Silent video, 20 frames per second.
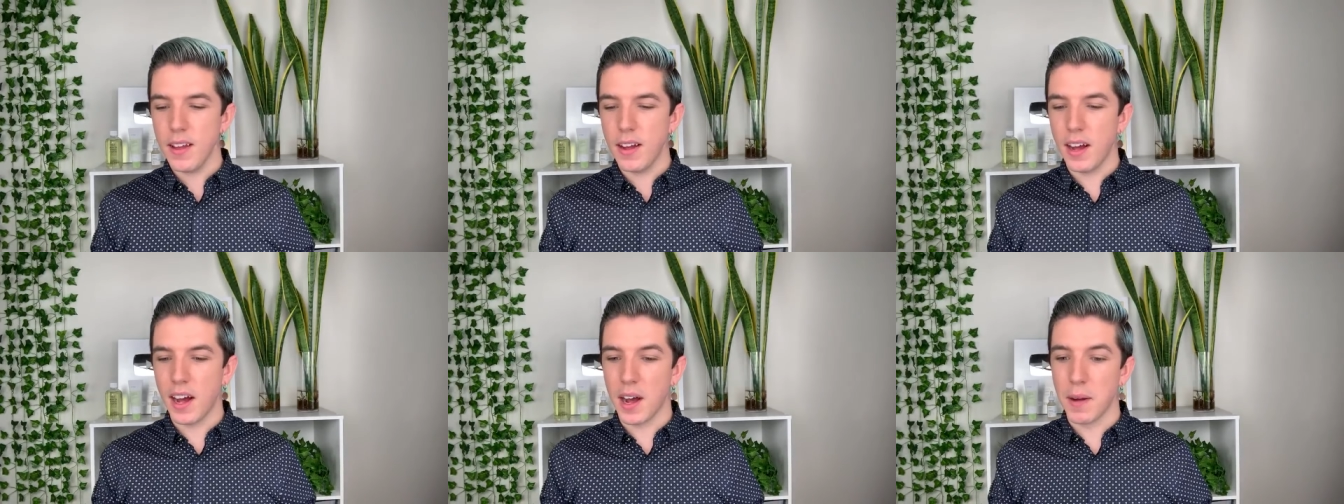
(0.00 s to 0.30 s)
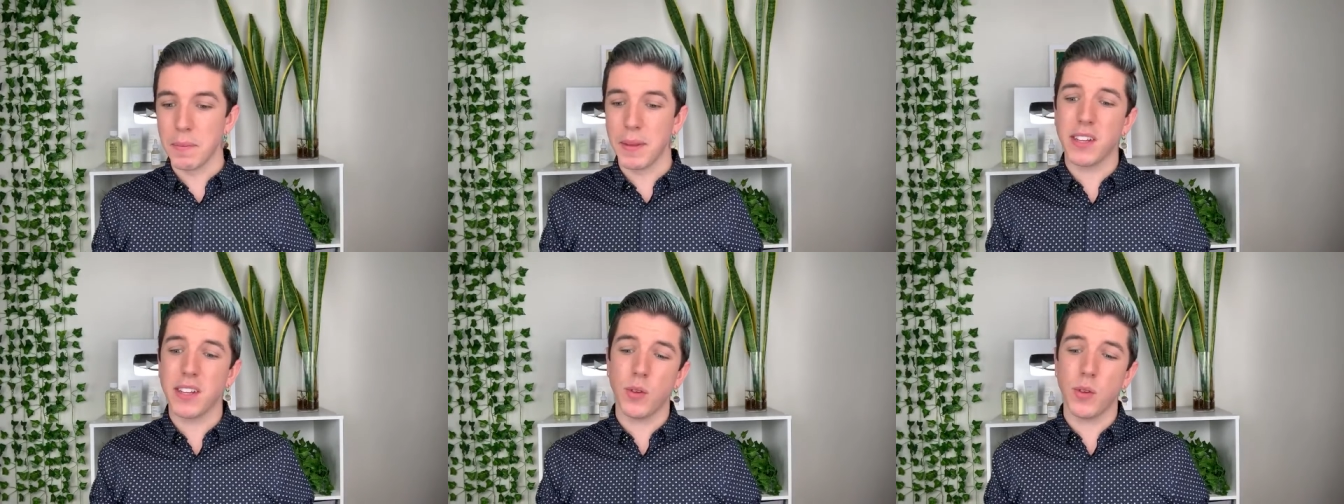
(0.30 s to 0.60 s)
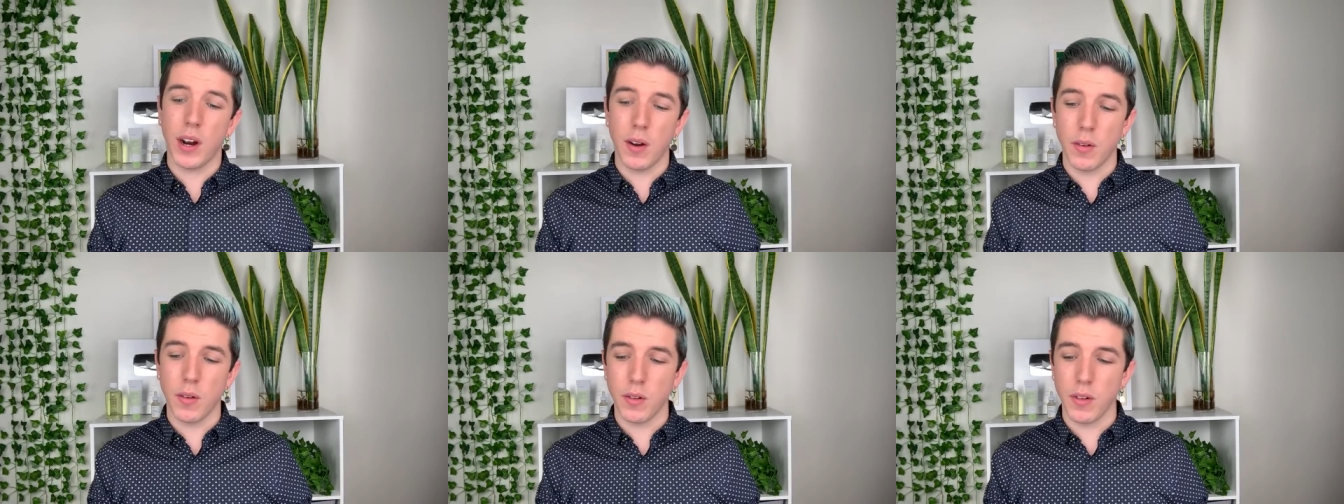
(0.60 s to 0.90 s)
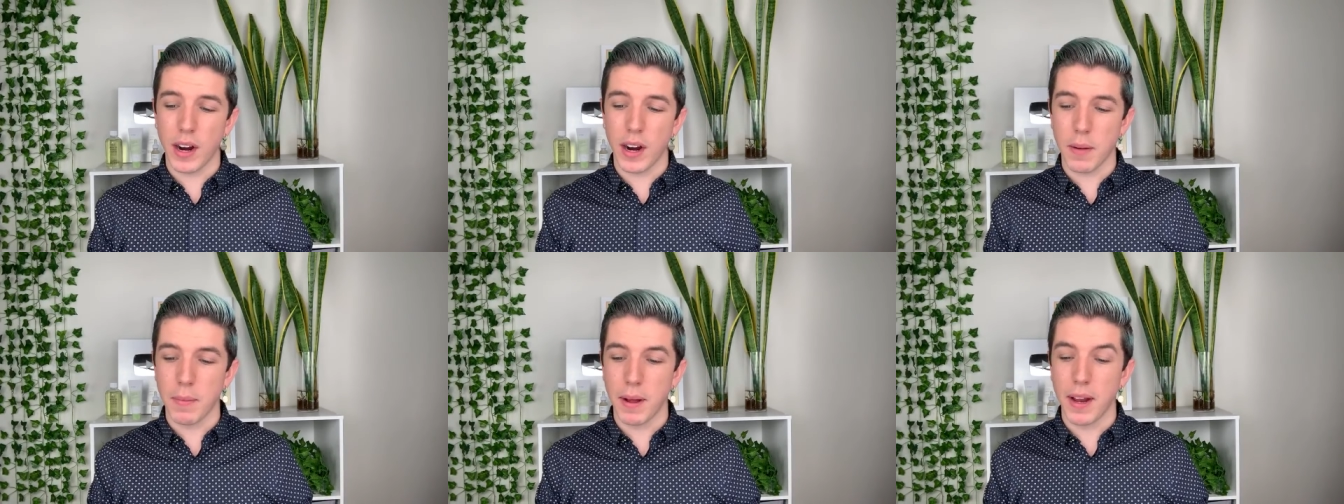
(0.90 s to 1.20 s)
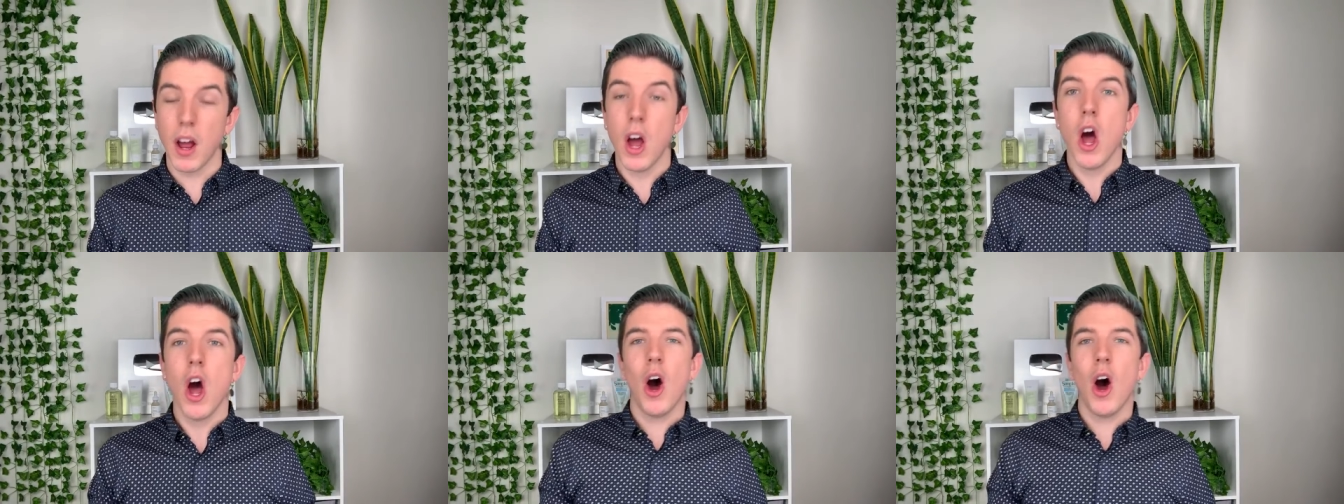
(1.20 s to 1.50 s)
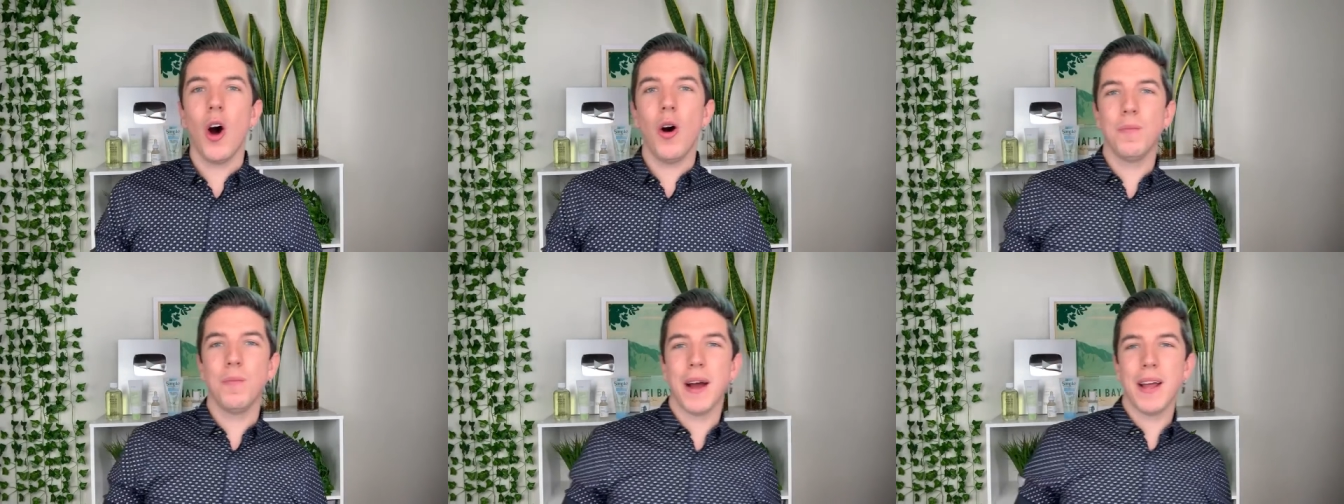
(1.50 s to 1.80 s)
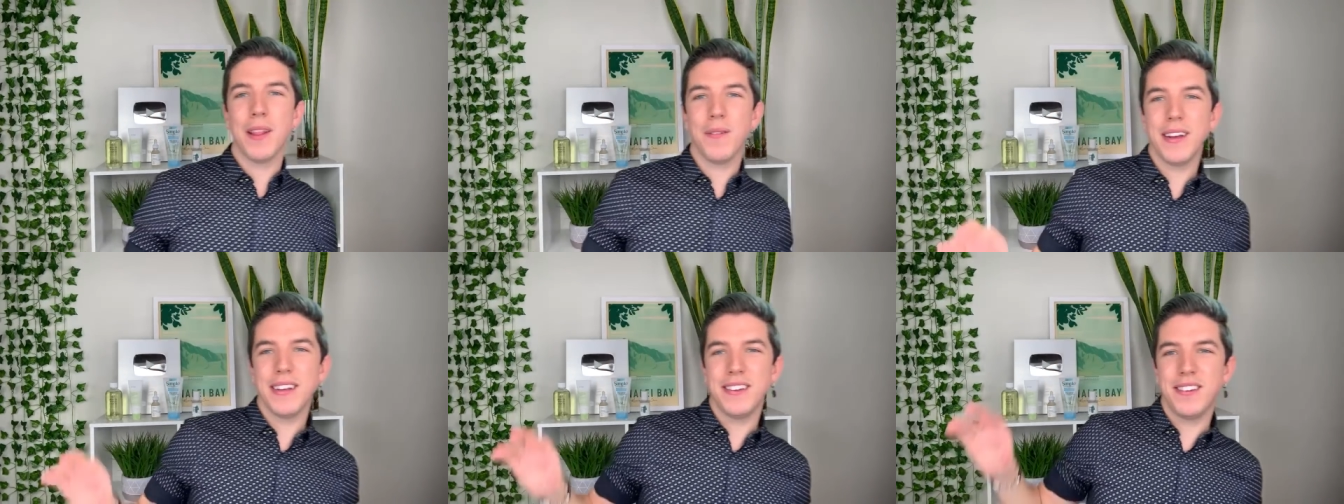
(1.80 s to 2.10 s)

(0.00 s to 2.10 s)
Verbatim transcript: Um, that's what I would recommend. Oh, by the way,